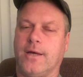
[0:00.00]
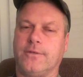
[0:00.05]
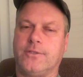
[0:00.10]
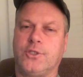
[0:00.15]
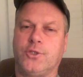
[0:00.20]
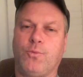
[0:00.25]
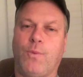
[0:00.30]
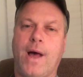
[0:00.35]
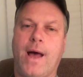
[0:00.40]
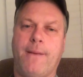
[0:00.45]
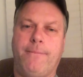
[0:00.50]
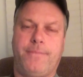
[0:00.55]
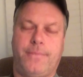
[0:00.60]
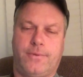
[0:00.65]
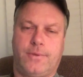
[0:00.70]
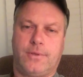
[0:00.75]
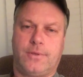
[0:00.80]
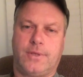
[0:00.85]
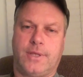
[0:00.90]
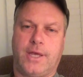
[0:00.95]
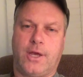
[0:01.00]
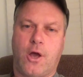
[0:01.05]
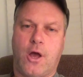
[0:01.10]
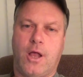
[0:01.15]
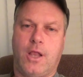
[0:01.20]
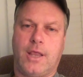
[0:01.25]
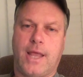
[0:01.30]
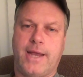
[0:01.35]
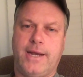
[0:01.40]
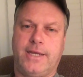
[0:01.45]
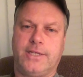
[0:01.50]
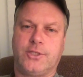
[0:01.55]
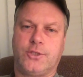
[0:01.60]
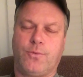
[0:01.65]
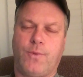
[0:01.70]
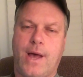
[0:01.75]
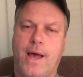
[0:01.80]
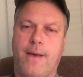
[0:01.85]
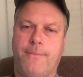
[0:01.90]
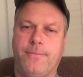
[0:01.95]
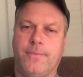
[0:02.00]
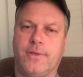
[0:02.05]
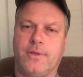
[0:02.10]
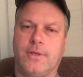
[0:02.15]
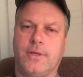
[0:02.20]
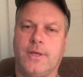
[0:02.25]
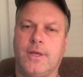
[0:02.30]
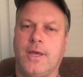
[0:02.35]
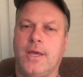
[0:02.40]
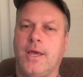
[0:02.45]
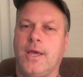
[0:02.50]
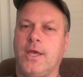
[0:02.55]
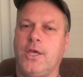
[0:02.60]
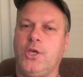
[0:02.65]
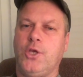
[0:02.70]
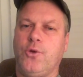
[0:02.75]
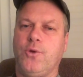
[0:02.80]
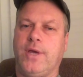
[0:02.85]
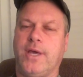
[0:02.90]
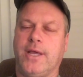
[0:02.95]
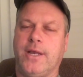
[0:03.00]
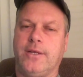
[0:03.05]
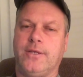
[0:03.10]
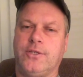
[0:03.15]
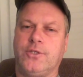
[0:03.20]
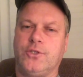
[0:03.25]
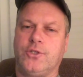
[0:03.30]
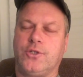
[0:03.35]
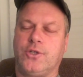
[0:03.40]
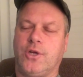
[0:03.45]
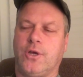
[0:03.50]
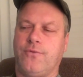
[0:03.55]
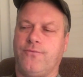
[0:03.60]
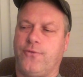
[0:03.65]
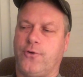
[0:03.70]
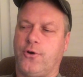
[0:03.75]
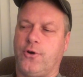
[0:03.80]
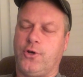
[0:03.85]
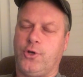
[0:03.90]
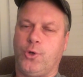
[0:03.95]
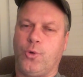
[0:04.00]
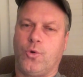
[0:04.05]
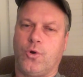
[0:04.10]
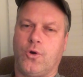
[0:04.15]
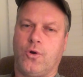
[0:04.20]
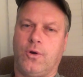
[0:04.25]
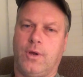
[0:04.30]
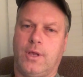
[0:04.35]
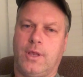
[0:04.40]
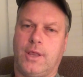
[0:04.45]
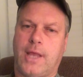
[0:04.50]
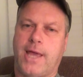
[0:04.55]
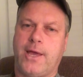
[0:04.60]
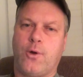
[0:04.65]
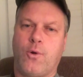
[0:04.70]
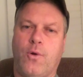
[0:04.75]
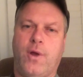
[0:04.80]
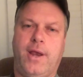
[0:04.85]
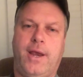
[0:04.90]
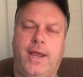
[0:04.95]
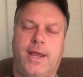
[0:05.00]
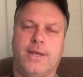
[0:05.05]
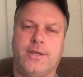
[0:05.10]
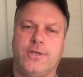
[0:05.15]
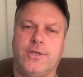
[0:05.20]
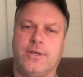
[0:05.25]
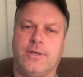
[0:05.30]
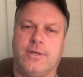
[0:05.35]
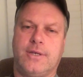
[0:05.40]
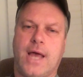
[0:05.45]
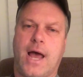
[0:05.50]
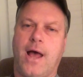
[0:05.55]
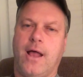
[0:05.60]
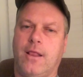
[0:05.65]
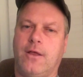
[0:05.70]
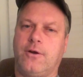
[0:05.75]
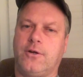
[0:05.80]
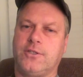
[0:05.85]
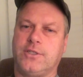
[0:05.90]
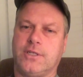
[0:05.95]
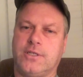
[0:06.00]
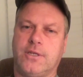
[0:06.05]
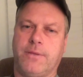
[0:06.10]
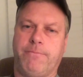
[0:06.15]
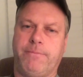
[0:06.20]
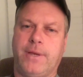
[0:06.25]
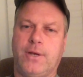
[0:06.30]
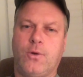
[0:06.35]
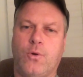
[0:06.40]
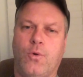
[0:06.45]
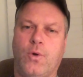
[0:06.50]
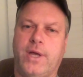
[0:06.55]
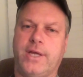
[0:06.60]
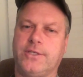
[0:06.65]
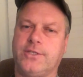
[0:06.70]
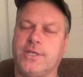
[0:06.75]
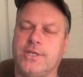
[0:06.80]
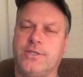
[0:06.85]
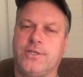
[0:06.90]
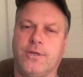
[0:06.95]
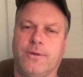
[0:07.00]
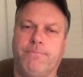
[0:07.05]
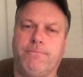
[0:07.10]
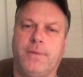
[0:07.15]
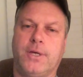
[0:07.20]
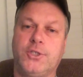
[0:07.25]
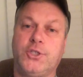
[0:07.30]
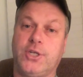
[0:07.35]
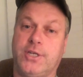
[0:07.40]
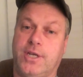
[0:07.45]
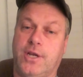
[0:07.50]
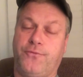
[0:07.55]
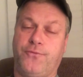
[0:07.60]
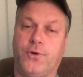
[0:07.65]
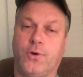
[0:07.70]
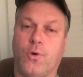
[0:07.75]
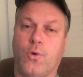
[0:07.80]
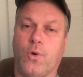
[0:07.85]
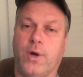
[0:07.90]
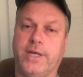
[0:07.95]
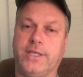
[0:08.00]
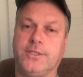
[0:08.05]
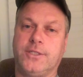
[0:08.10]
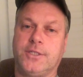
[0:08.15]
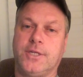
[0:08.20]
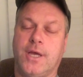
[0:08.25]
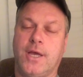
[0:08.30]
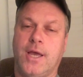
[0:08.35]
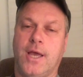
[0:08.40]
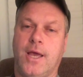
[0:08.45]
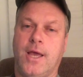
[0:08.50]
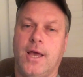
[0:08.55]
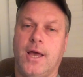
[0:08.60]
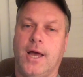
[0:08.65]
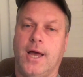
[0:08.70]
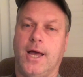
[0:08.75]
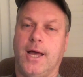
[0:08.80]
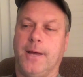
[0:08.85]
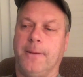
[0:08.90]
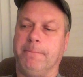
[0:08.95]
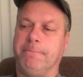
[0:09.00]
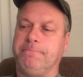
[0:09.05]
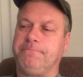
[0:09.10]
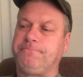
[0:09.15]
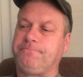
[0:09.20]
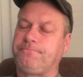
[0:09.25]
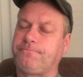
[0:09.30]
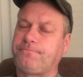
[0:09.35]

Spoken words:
swap, they call it Lightning Swap, you can convert your Litecoin into dollars, into Bitcoins, into a bunch of different coins. So